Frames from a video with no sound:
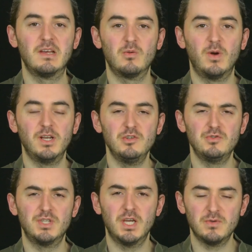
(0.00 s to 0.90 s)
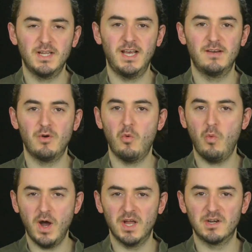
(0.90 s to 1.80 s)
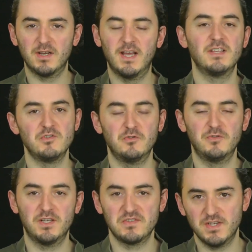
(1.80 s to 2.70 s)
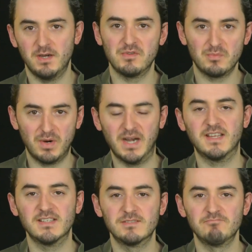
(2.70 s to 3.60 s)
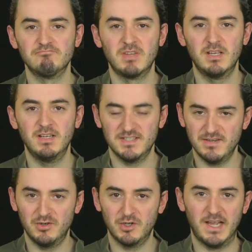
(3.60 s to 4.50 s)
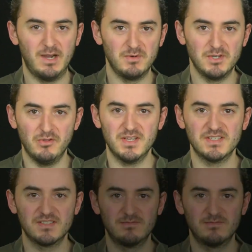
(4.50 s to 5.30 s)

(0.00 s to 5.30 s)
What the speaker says: when you don't have a 1 as your first term in the bracket. Let's have a look at how we do this.